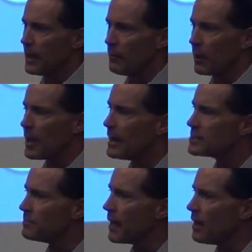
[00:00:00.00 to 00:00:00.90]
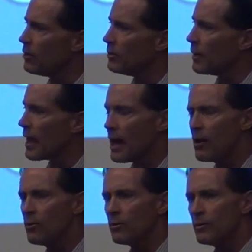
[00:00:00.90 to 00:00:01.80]
And when I asked him
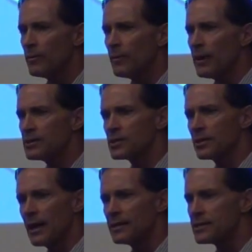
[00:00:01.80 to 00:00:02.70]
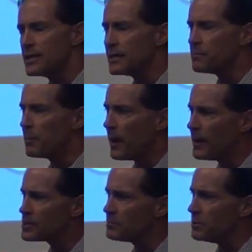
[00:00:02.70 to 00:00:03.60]
how as a scientist, he could
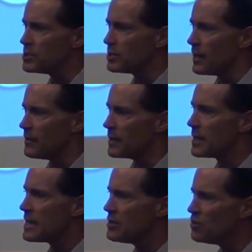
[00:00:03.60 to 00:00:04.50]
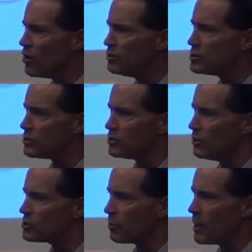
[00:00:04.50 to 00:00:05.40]
possibly say that he knows there's
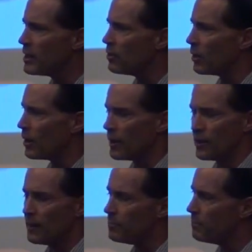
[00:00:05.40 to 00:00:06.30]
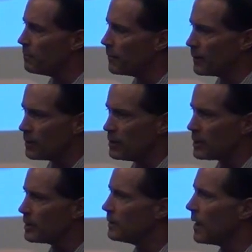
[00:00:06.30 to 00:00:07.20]
no spraying going on,
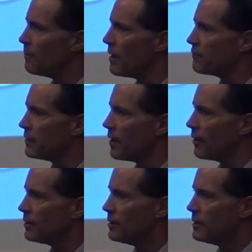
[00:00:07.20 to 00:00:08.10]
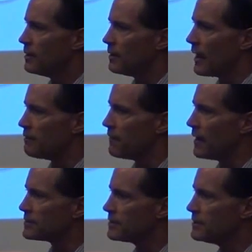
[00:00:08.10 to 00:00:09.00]
click, I'm off the air, that
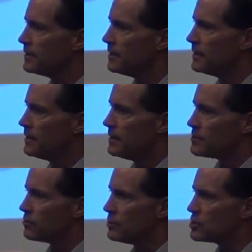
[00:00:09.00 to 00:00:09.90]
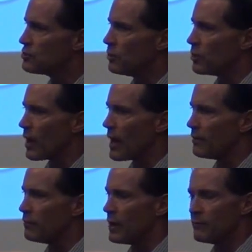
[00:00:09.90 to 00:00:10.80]
fast. So this is what you
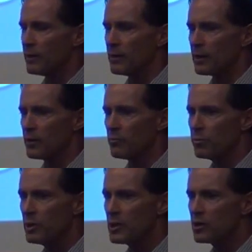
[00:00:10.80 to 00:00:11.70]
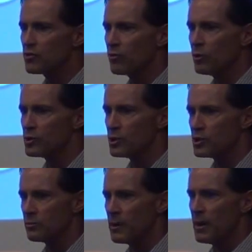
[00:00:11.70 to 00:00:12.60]
have. You have a completely controlled
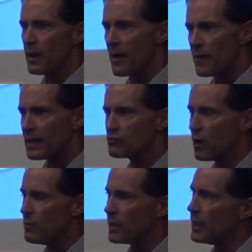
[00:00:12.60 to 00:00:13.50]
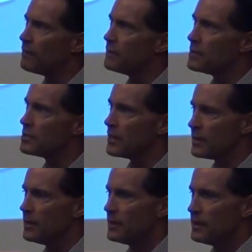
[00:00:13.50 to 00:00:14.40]
system, and that's why we can have things like